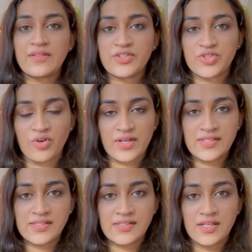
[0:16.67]
the
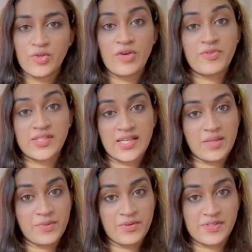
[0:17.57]
choice, you have to take
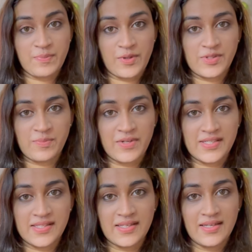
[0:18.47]
up the
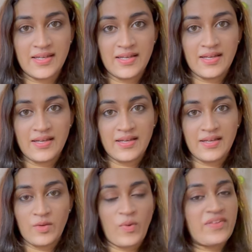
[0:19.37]
responsibility.
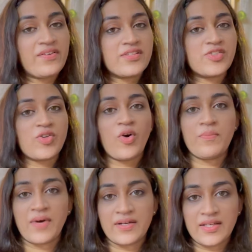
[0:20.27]
Whether it's your
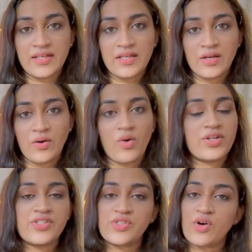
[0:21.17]
money or
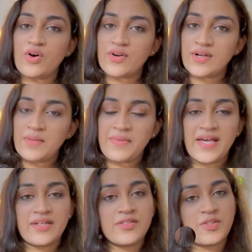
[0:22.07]
it's your
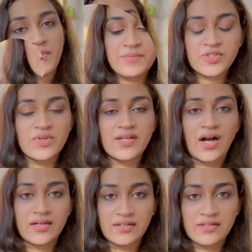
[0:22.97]
parents' money or
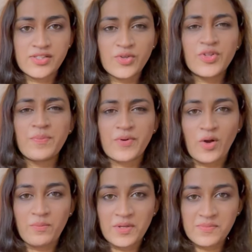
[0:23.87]
adults, you know the
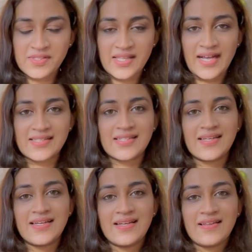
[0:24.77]
problems that
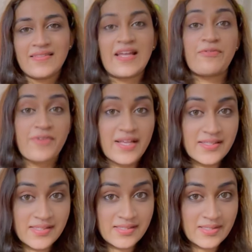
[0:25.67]
they
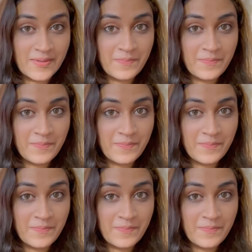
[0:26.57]
face?